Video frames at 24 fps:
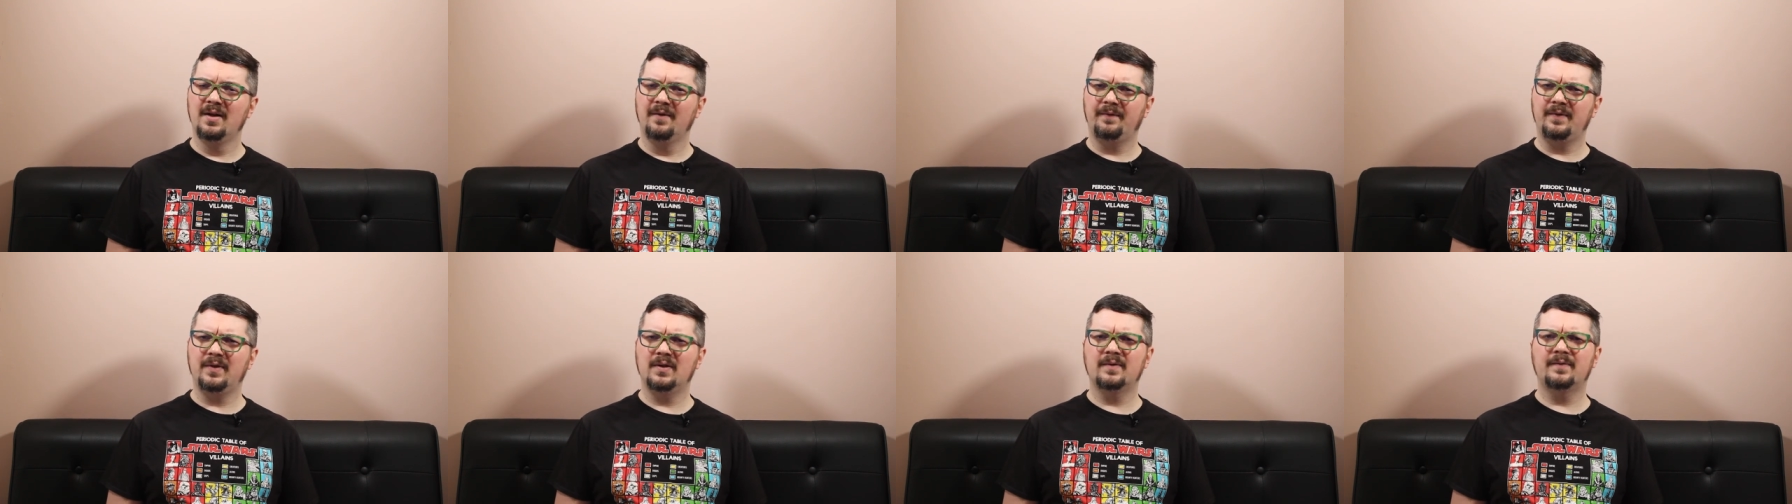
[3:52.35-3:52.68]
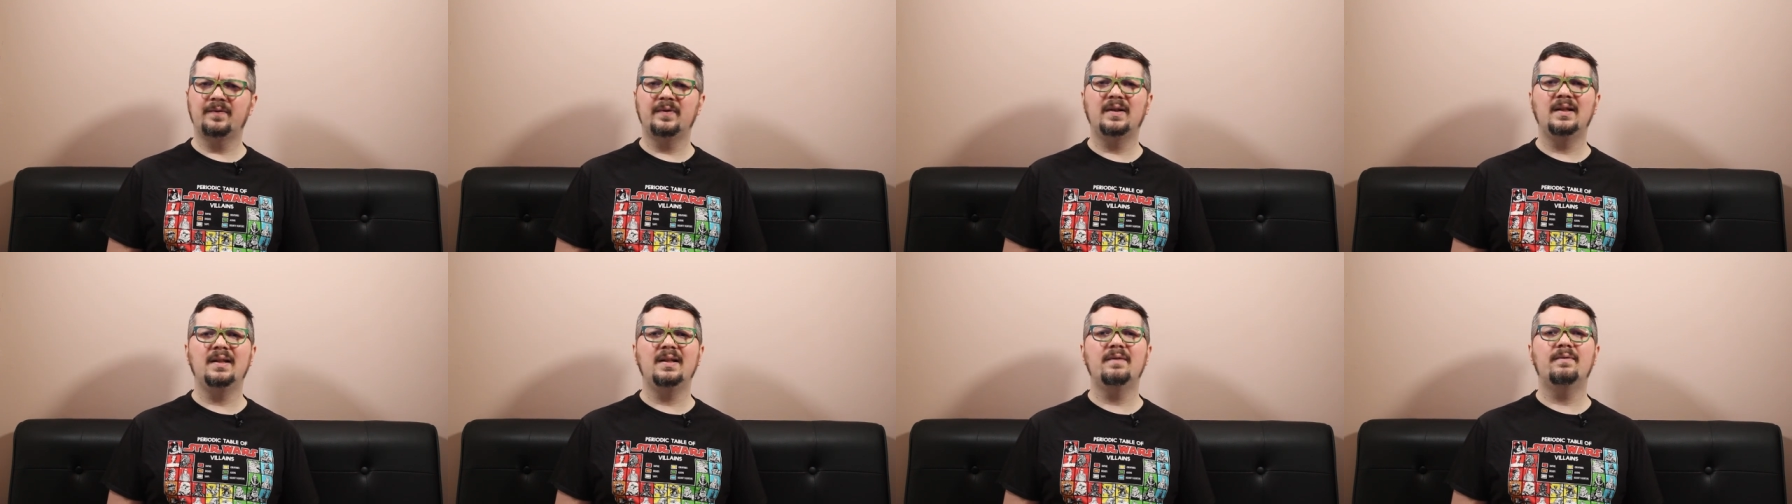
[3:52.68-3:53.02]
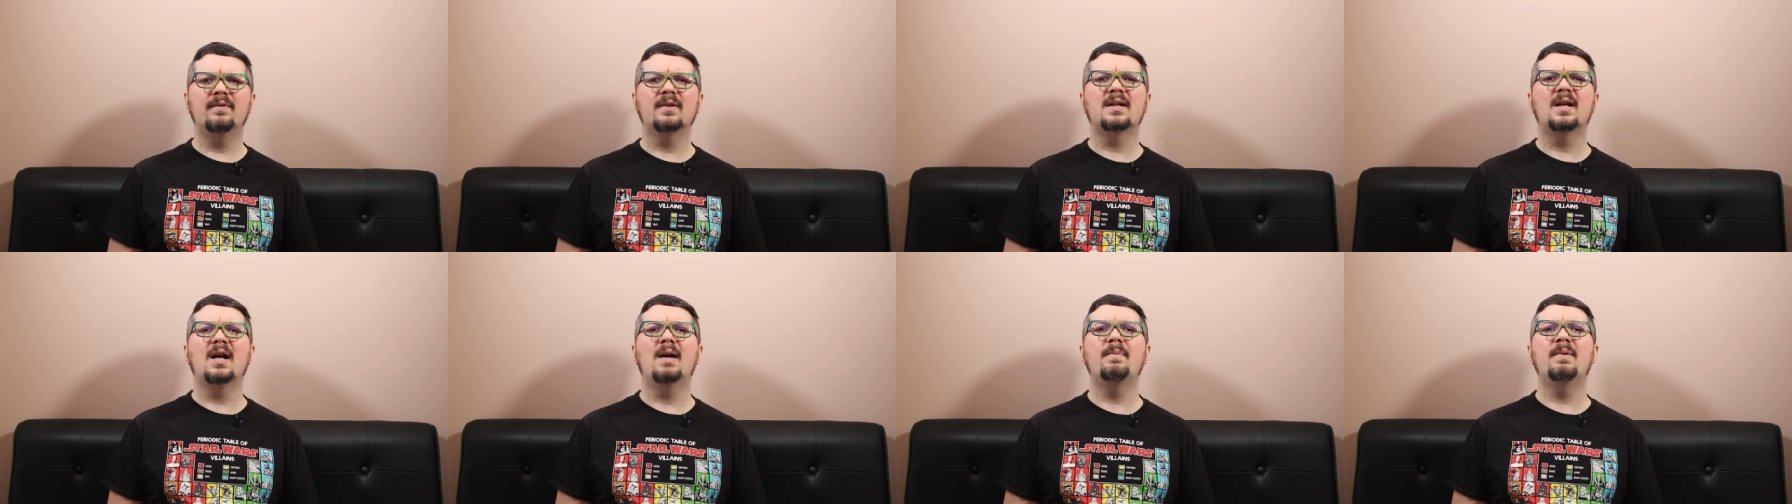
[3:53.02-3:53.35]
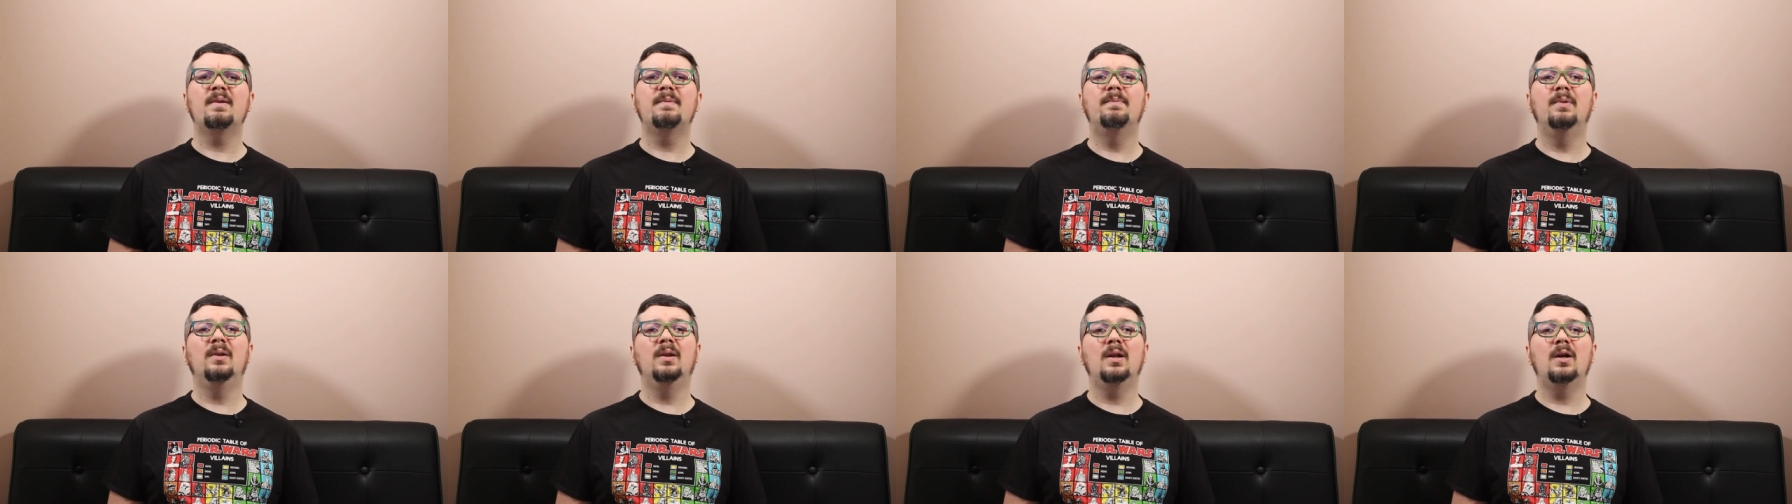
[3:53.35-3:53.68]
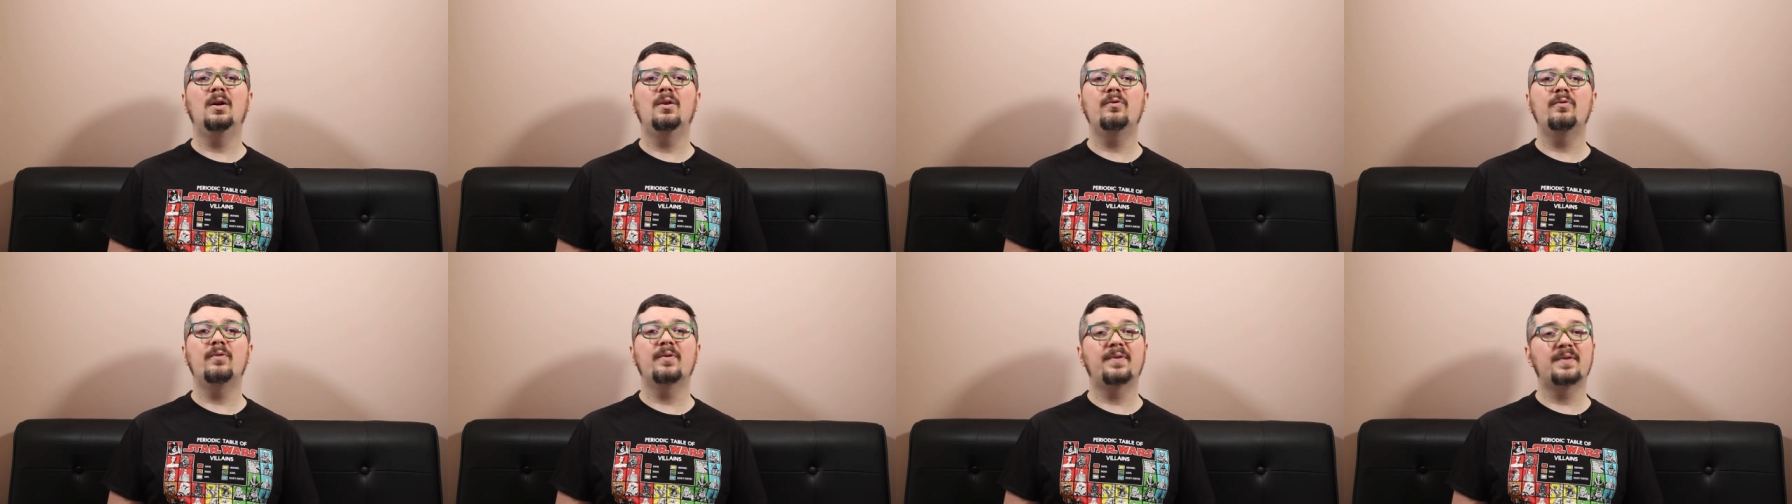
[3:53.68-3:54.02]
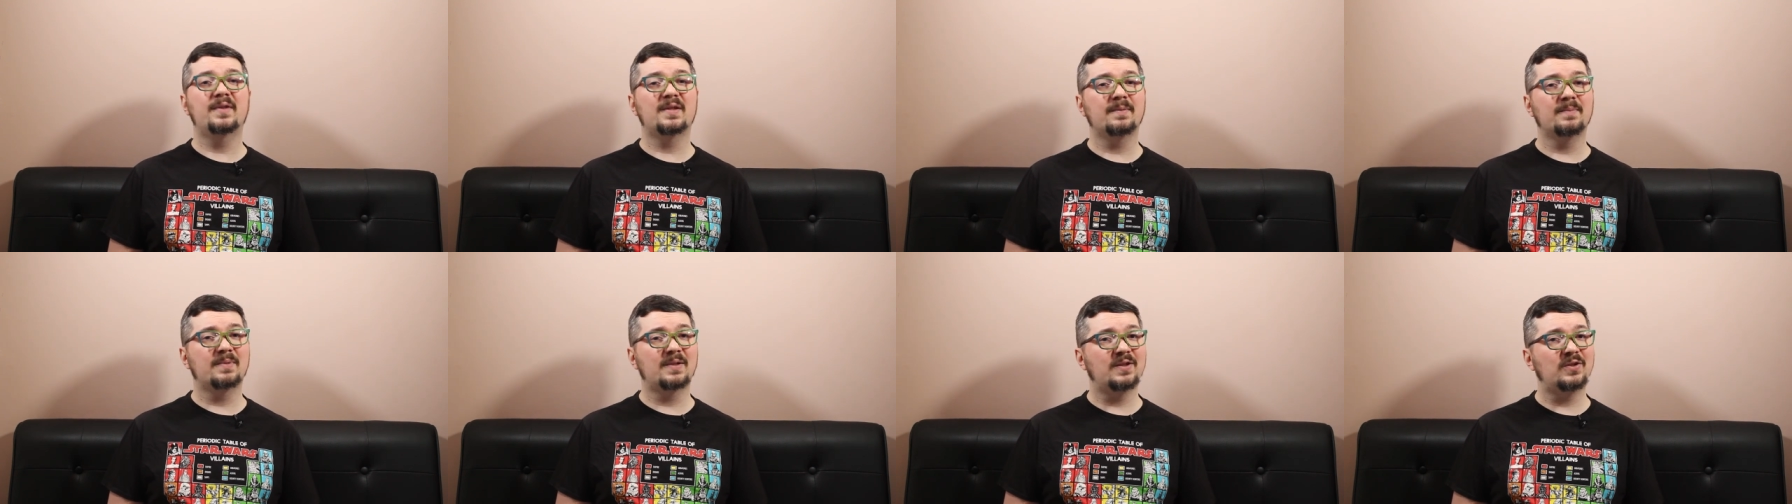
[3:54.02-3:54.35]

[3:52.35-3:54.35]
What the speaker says: Feel free to leave a comment below with some